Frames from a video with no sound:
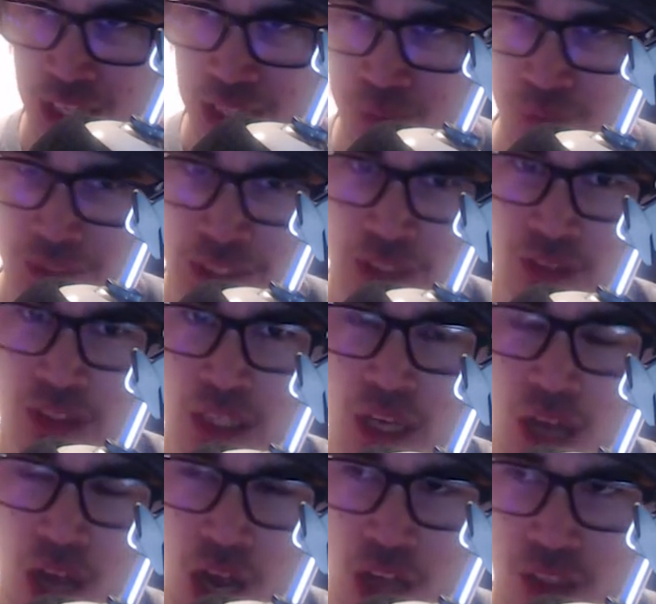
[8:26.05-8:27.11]
but there's
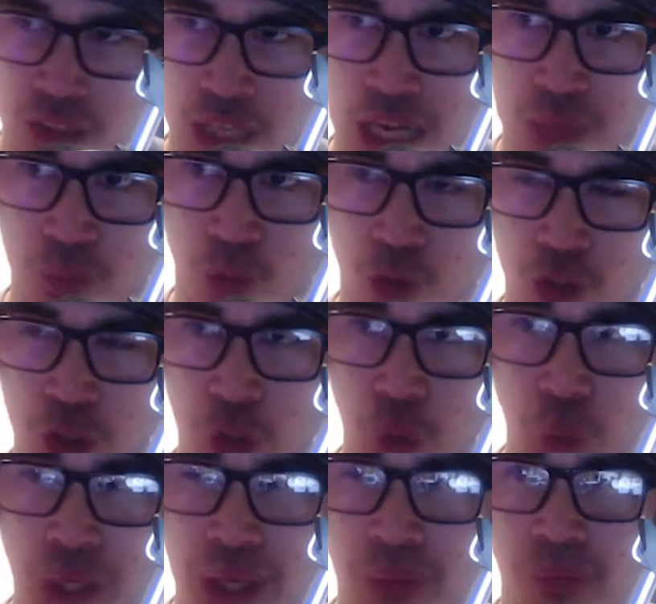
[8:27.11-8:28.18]
a lot more to
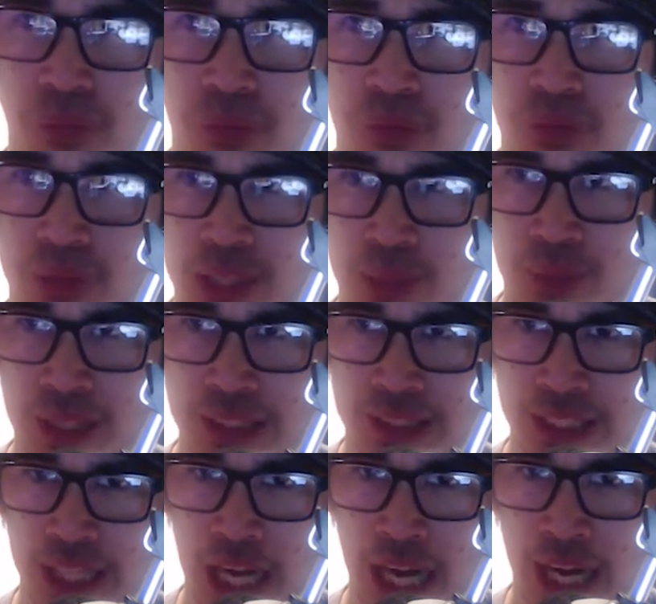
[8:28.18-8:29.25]
him than meets
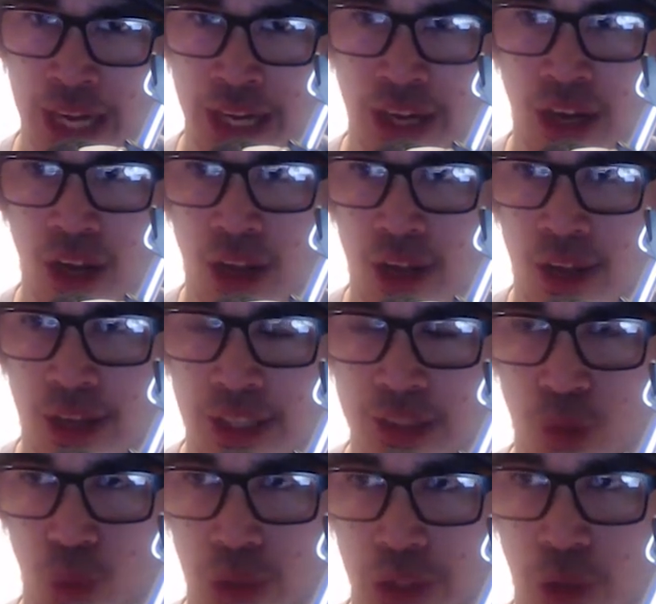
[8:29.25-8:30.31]
the eye. It's
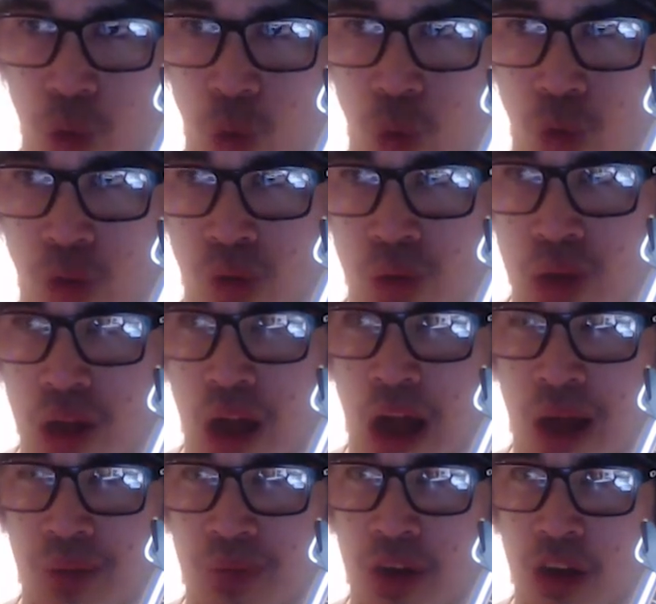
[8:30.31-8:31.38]
really cool.
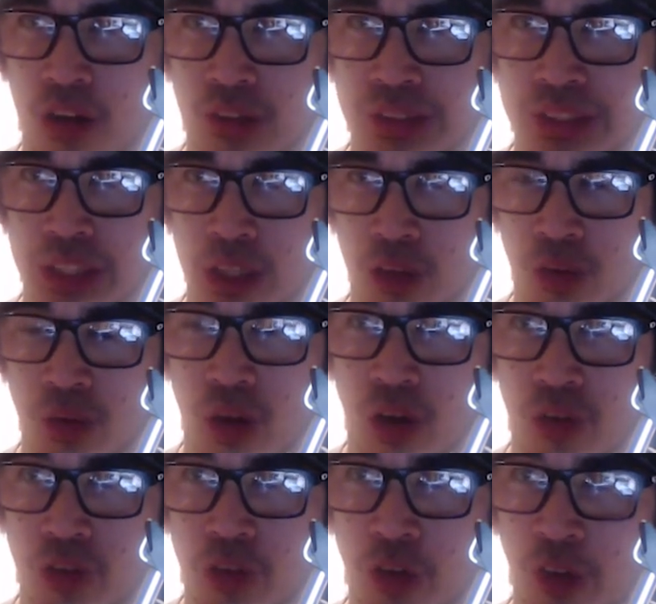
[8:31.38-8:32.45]
Also,
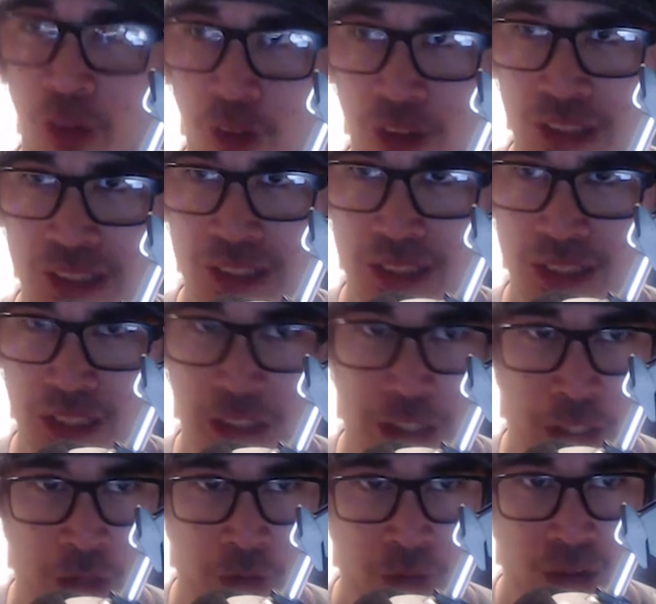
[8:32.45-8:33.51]
of course, you
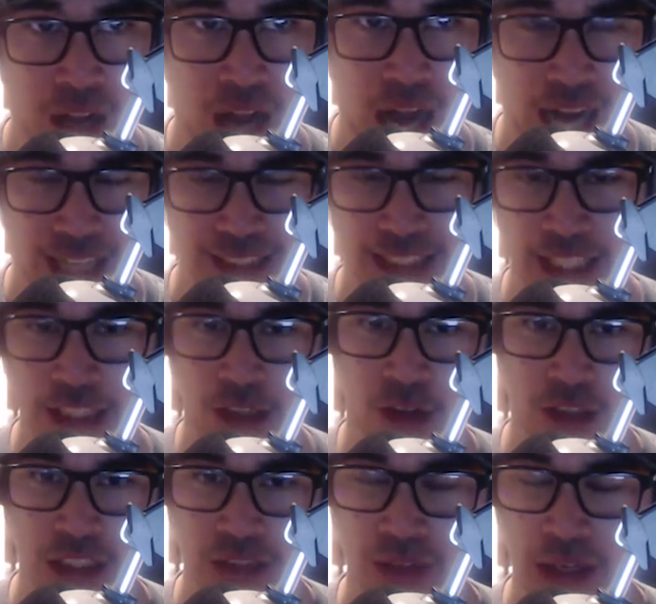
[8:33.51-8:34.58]
know, I said there are a
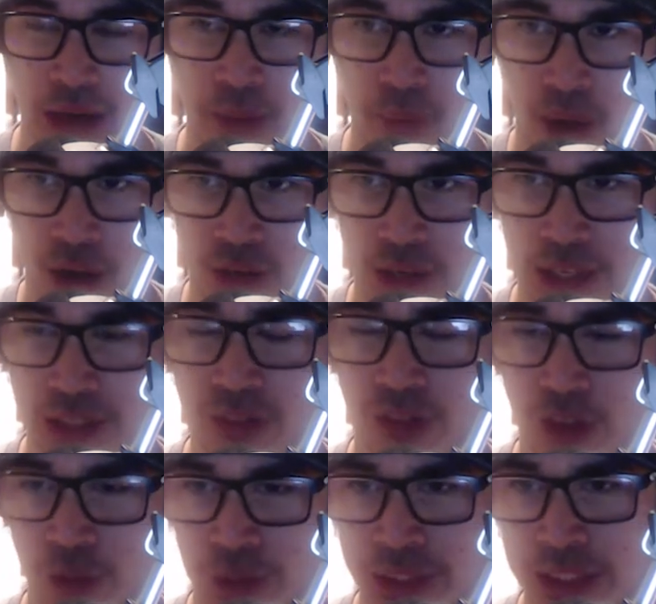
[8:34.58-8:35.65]
lot of Harry Potter
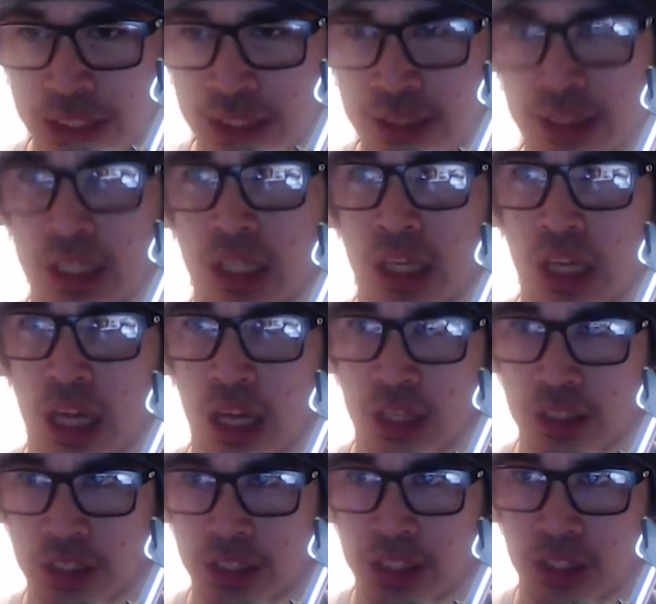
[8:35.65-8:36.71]
influences.
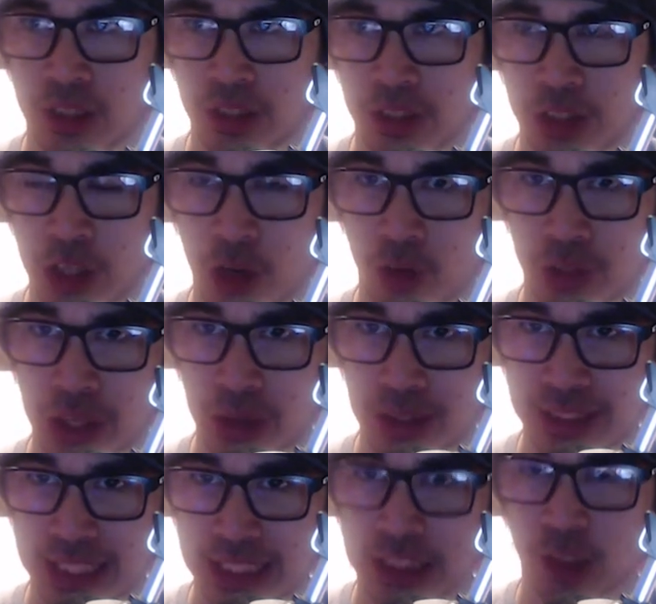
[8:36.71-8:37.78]
You know, there is
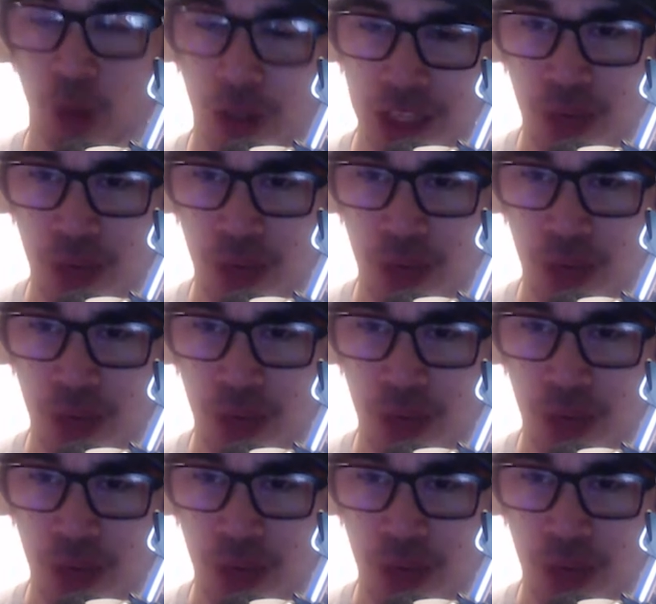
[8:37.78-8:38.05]
a straight-up